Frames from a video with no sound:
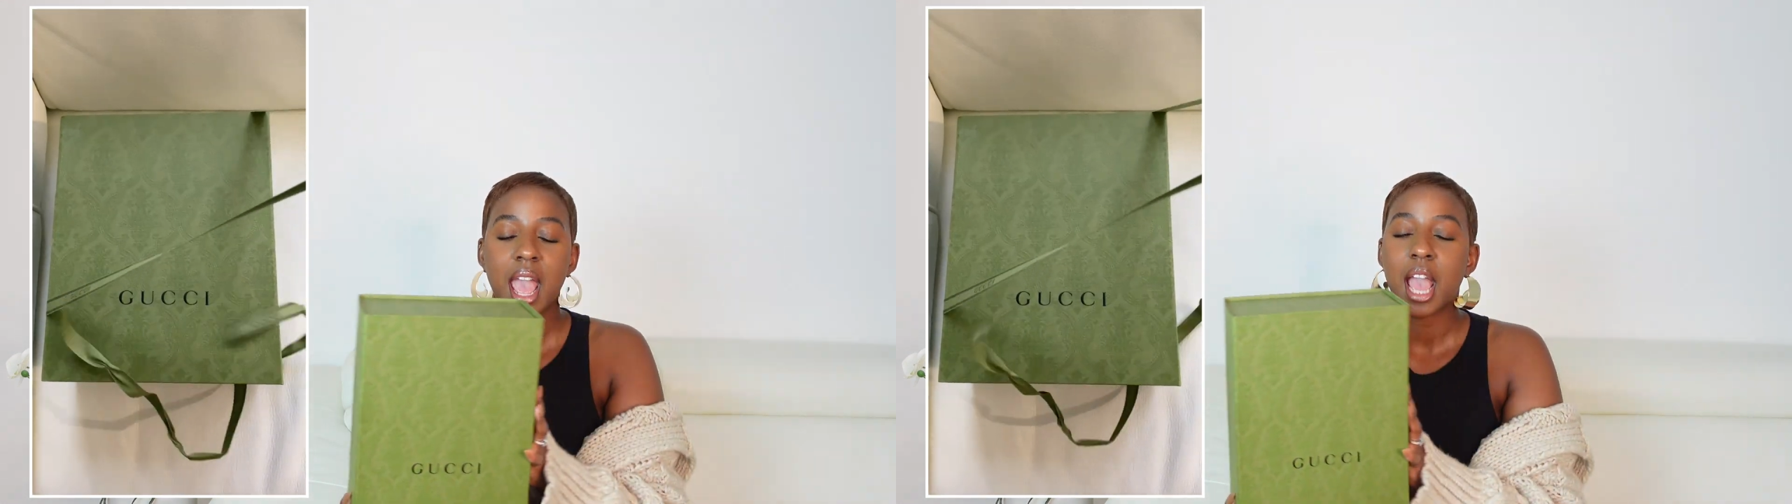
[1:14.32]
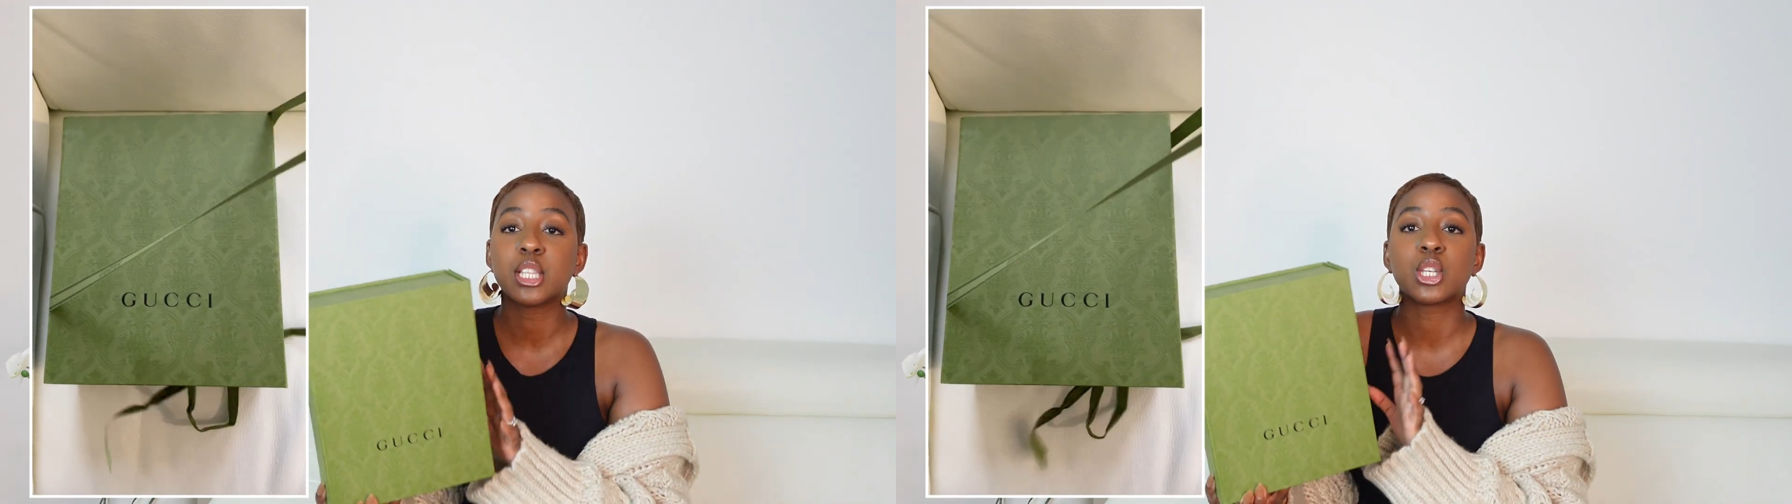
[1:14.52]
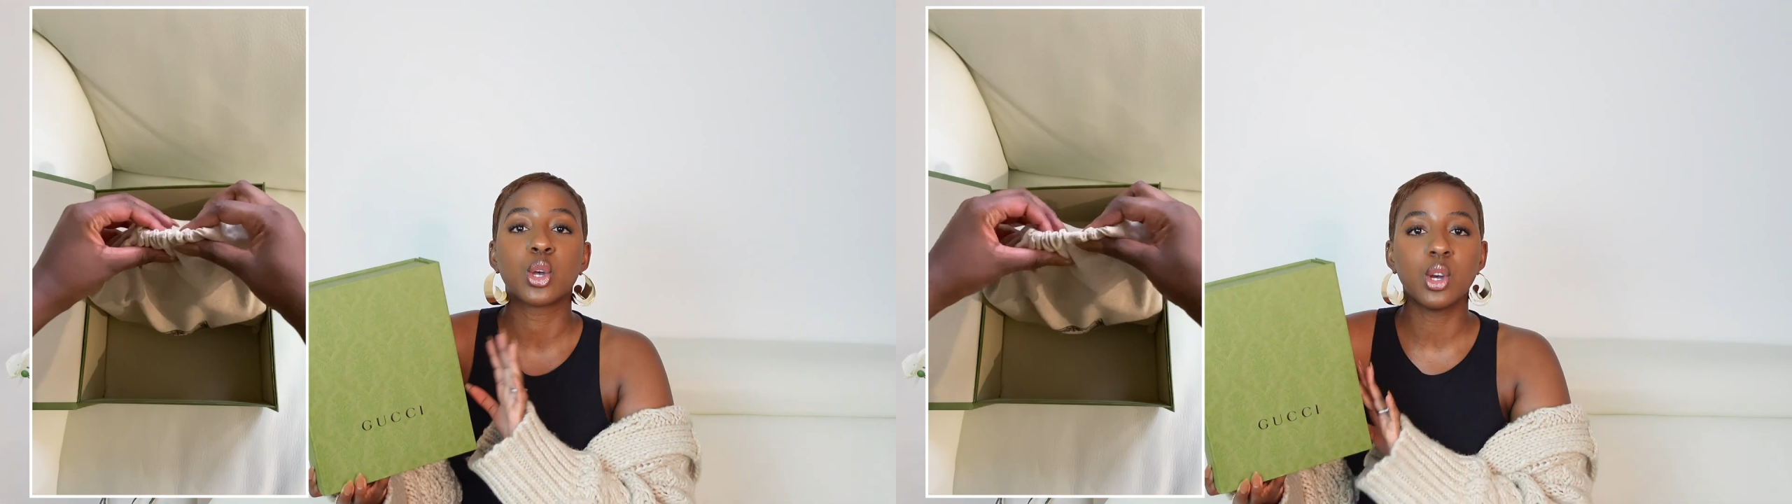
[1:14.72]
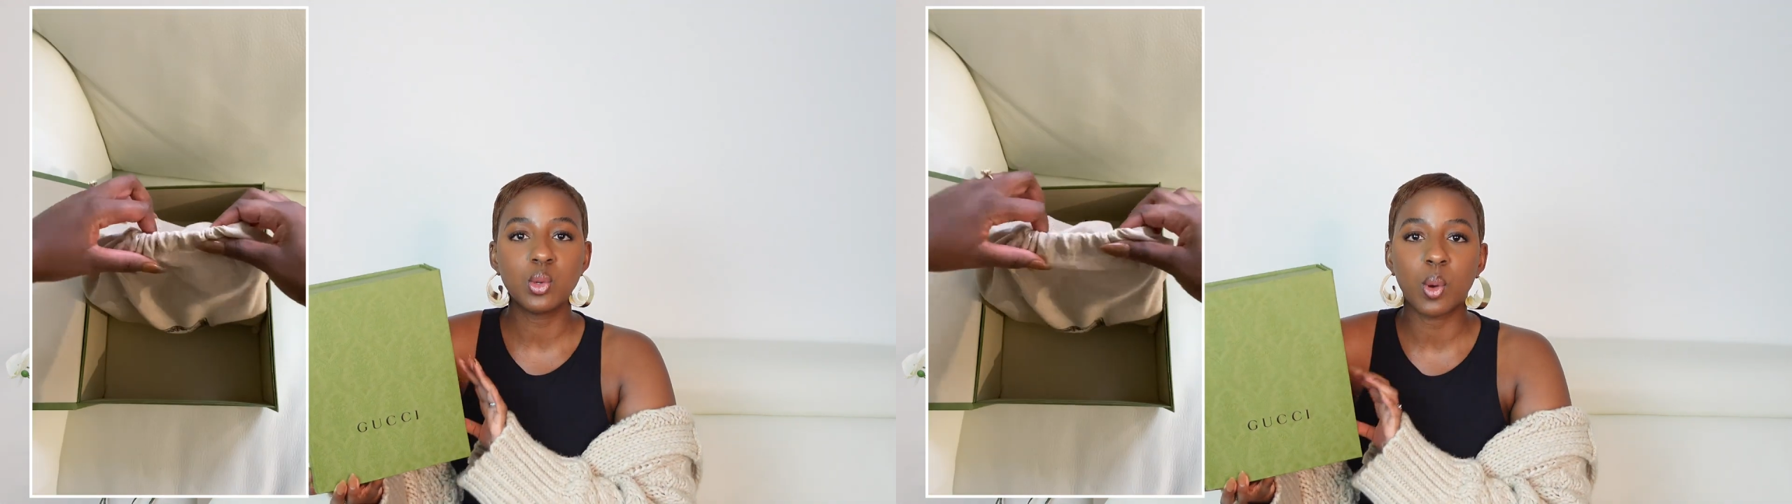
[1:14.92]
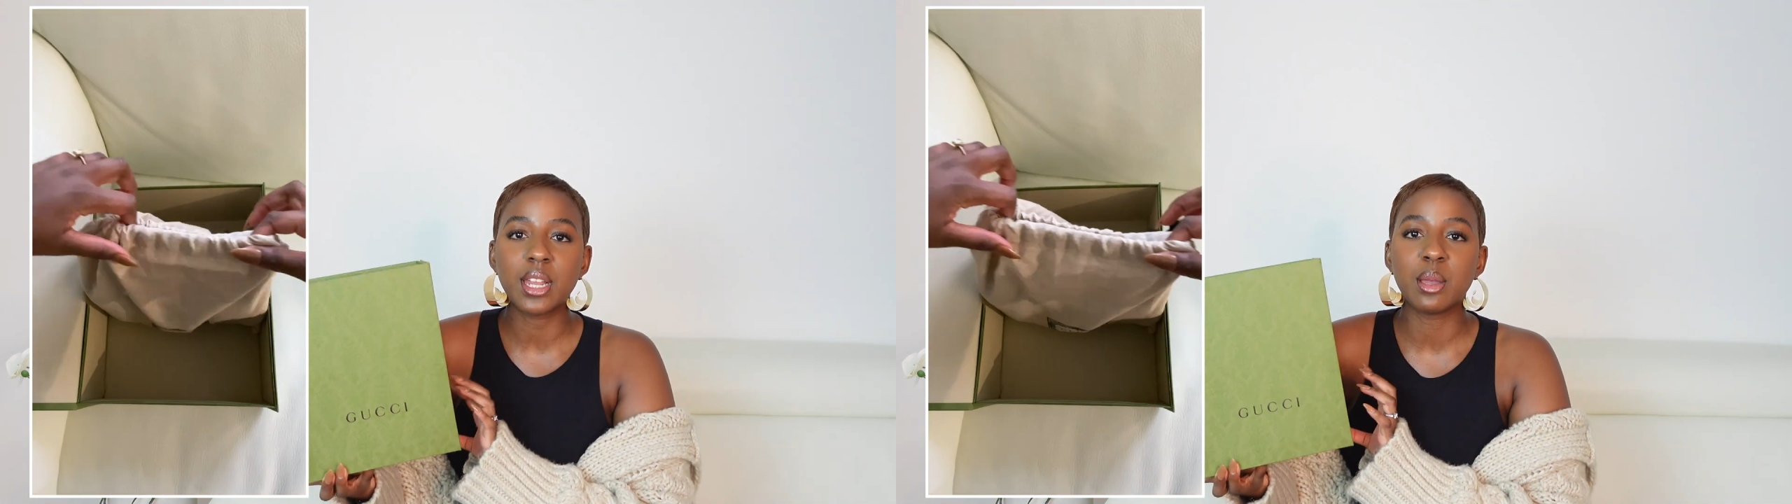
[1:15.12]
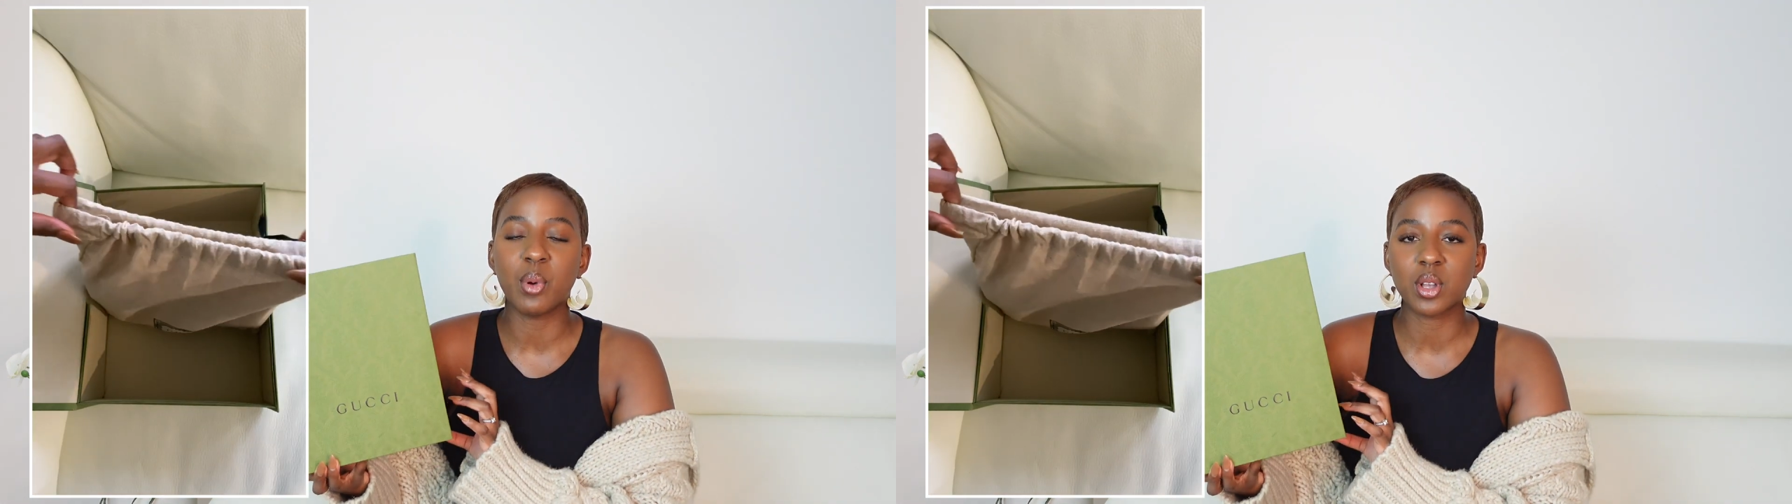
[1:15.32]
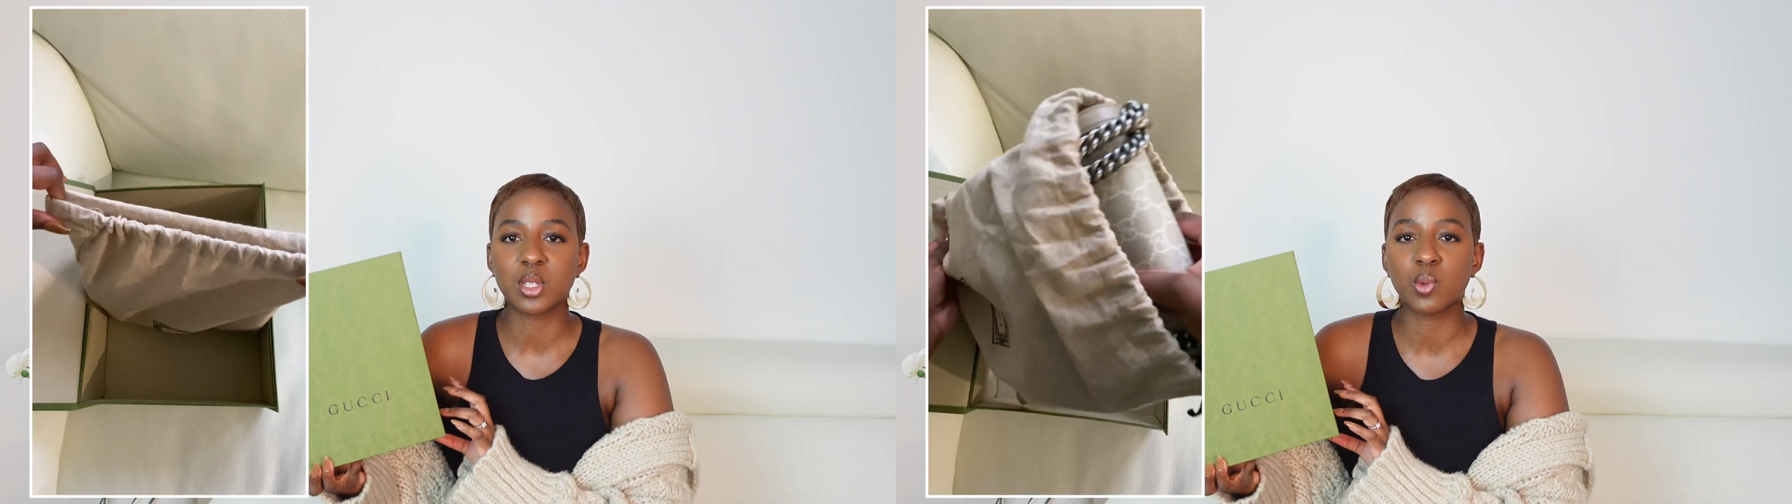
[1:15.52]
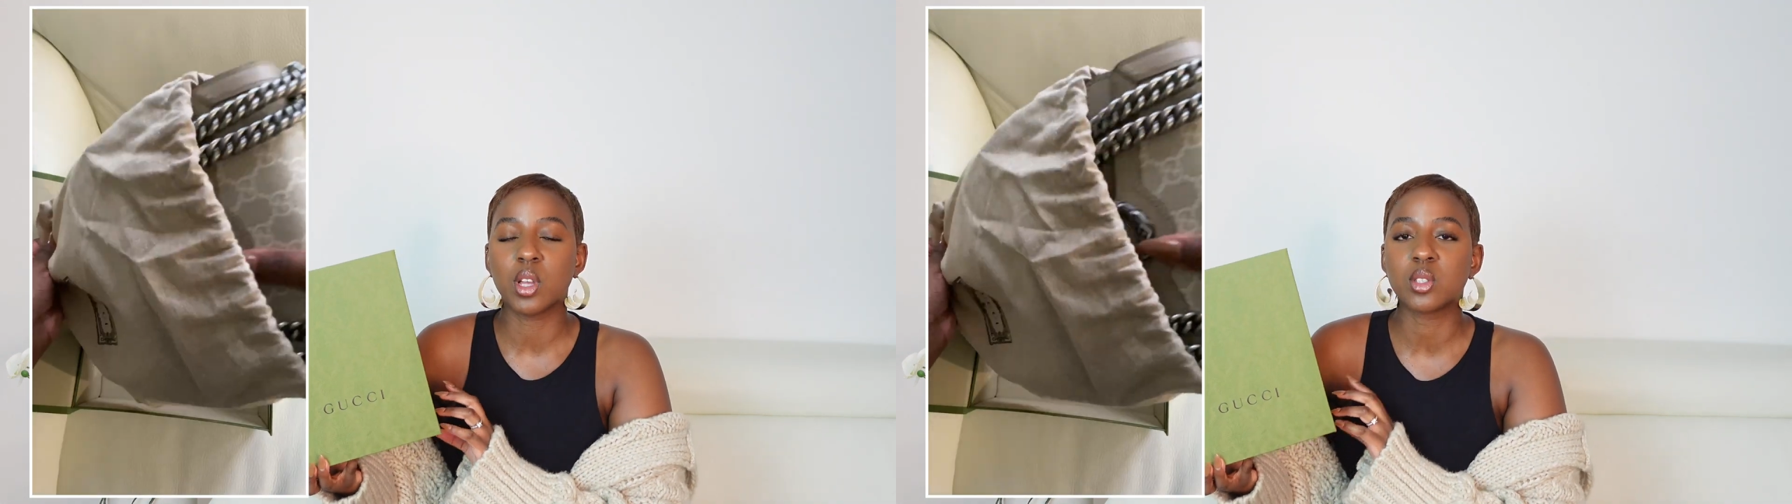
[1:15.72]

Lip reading: It's a good quality box as well,